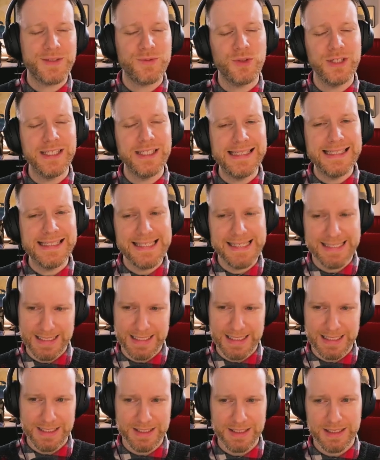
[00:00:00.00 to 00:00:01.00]
Release
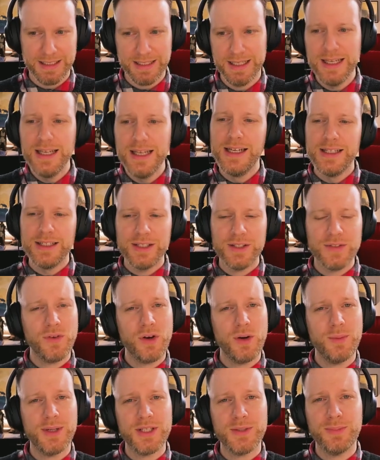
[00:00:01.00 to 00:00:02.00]
Edition. This
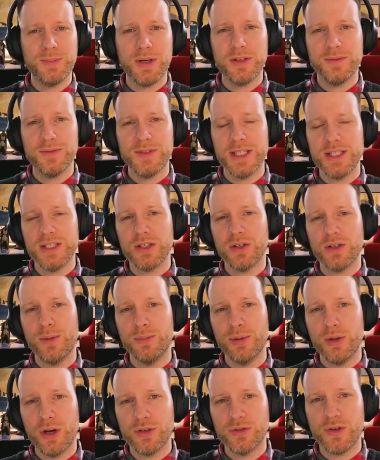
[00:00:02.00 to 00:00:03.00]
format is part of the Instagram
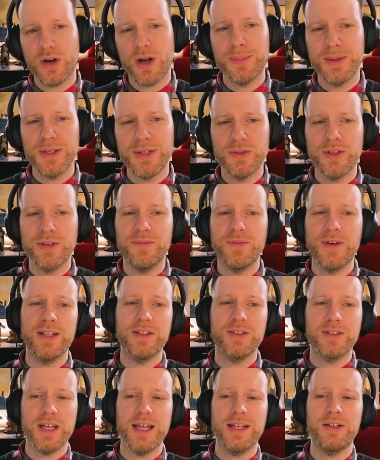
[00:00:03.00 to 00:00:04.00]
blog Drop, and you can find
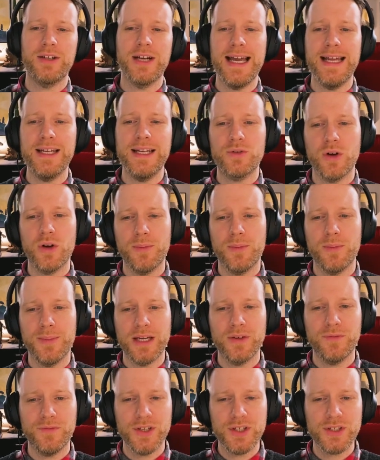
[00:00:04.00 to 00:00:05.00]
us under at
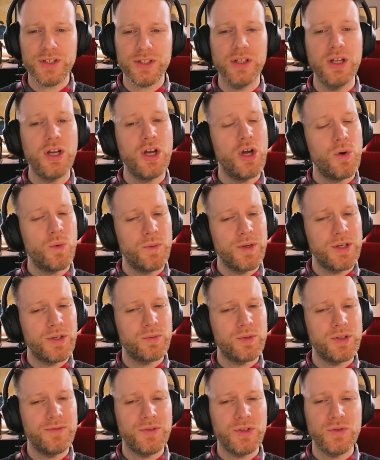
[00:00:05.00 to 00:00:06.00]
DropMakeOfficial. We do
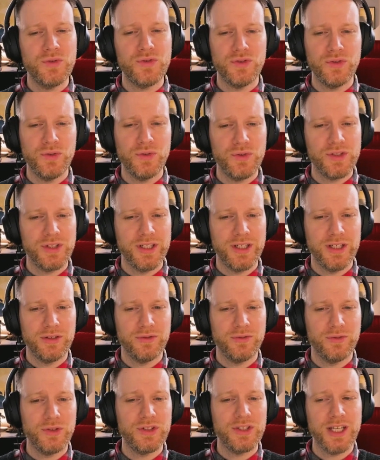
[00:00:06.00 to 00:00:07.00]
reviews, news, and
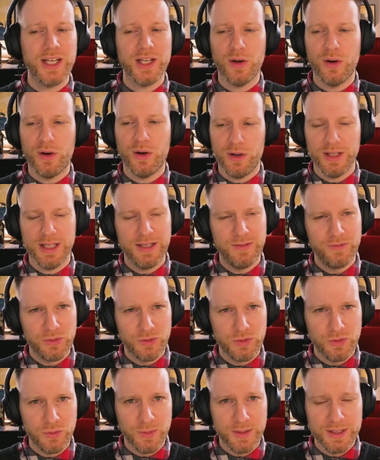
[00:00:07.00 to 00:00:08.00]
interviews that all have
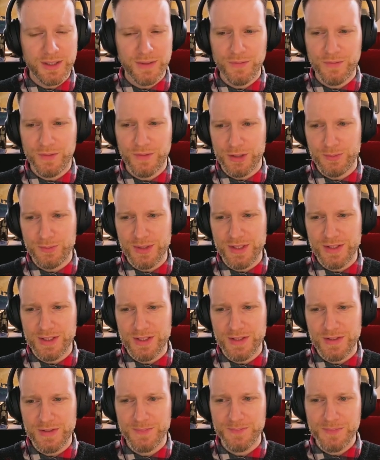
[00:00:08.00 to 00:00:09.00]
to do with the film business.